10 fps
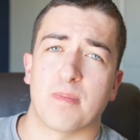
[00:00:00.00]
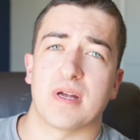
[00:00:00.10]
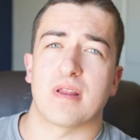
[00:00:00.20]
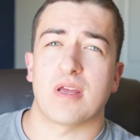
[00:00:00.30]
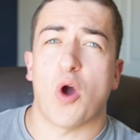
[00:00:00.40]

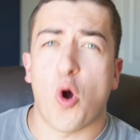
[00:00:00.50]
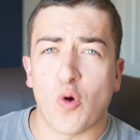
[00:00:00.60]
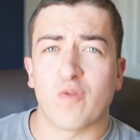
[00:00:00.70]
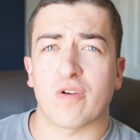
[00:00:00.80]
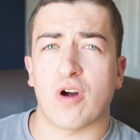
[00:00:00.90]
but the
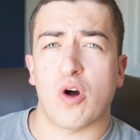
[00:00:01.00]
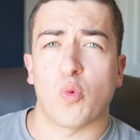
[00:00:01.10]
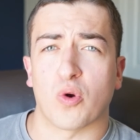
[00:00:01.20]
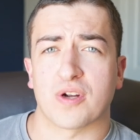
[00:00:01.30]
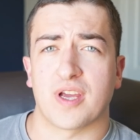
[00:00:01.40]
overall
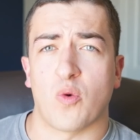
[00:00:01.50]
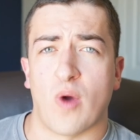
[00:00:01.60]
working